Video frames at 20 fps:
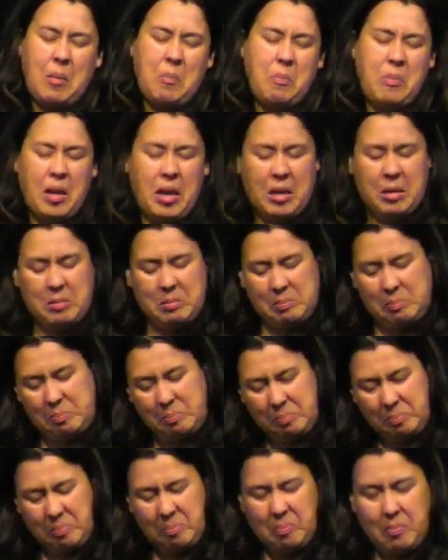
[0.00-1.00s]
and then you
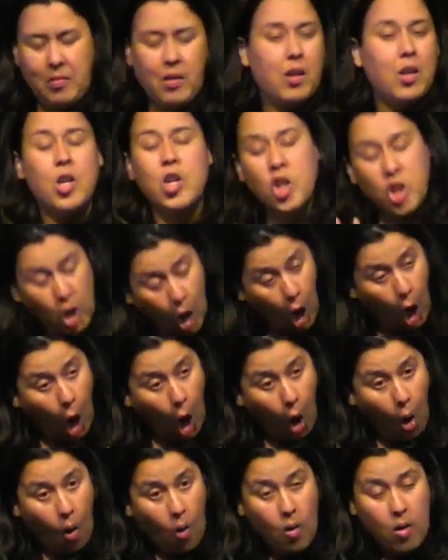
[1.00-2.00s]
stumble and then he
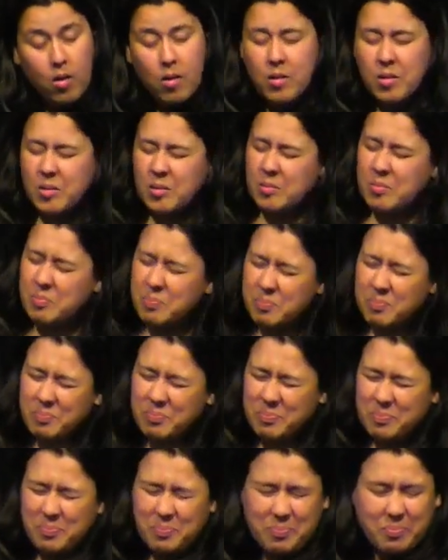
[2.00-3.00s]
attacks you again and you're
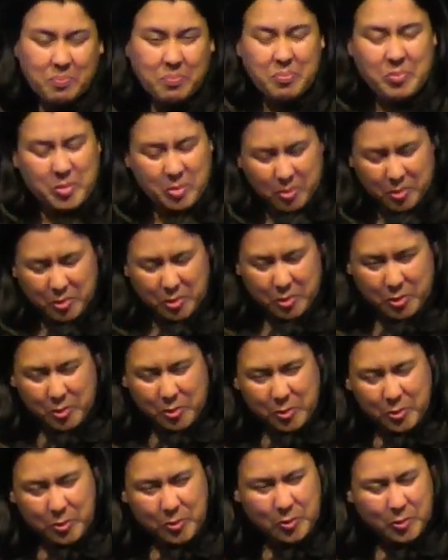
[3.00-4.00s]
stumbling and you're stumbling and
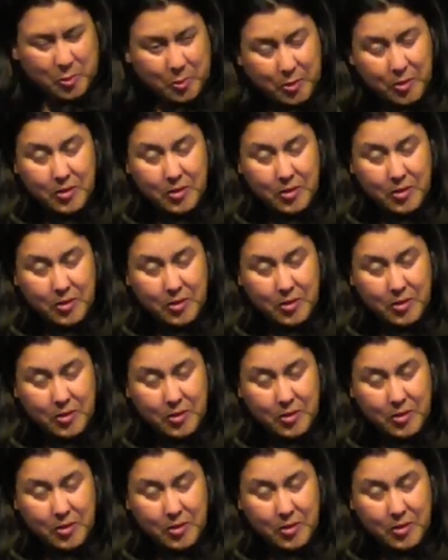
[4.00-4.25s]
you think,